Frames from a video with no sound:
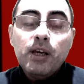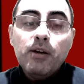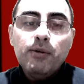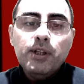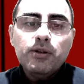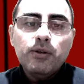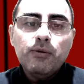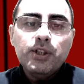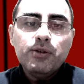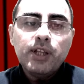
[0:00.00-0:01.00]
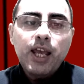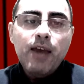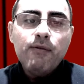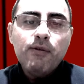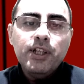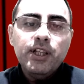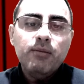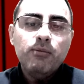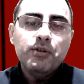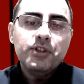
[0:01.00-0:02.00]
we should avoid
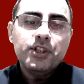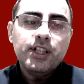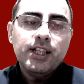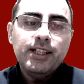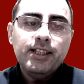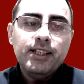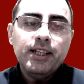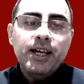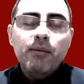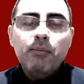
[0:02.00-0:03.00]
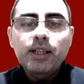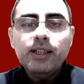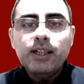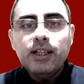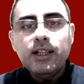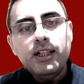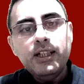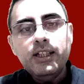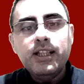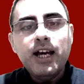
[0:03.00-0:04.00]
emotional eating, but
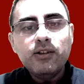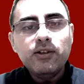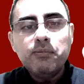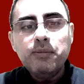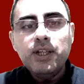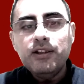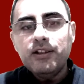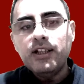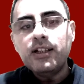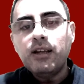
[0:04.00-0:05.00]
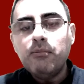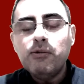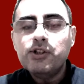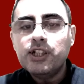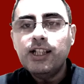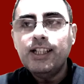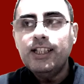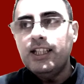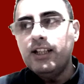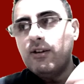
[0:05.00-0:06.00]
it does not mean that emotional
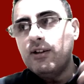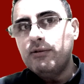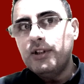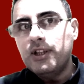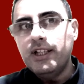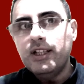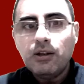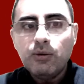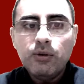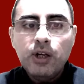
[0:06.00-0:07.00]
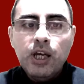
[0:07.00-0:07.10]
eating always leads to